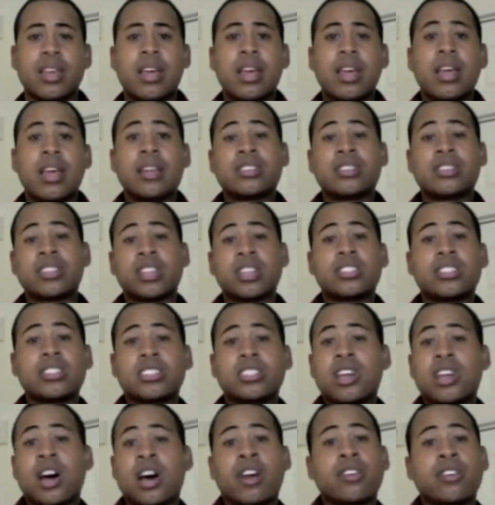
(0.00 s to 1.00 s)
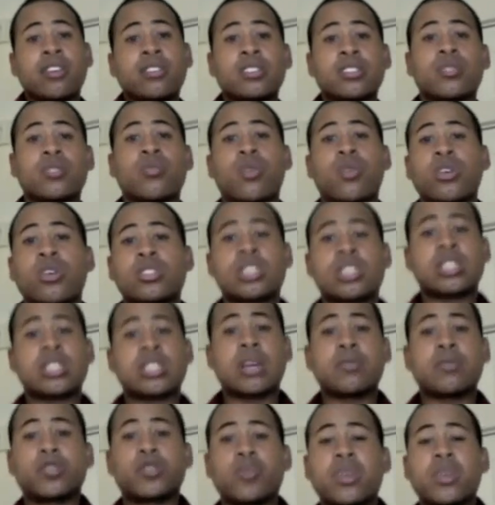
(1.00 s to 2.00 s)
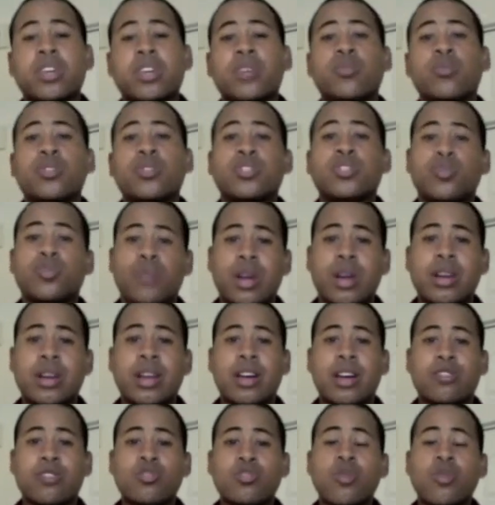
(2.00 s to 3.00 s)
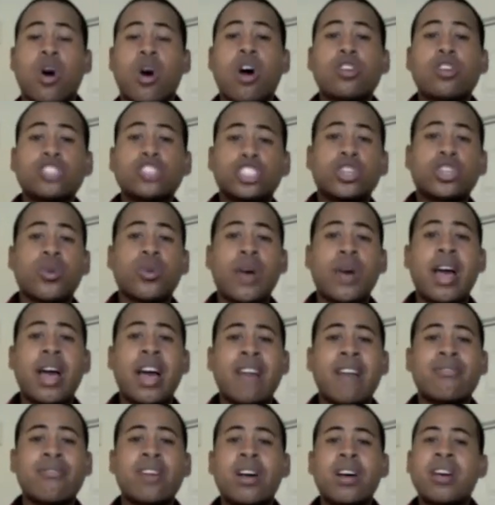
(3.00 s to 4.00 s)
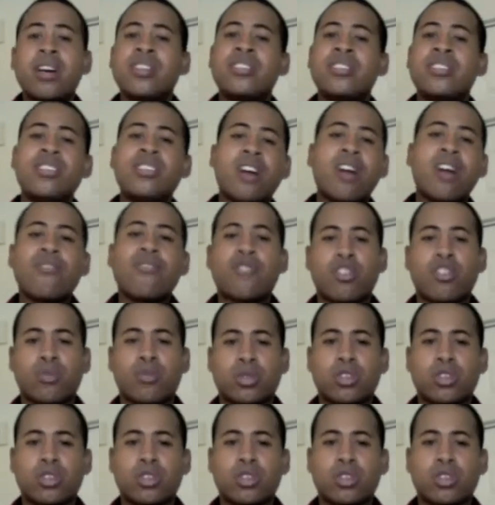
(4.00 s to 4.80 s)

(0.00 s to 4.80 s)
such as the utterance of words as I'm speaking with you right now. You also have nonverbal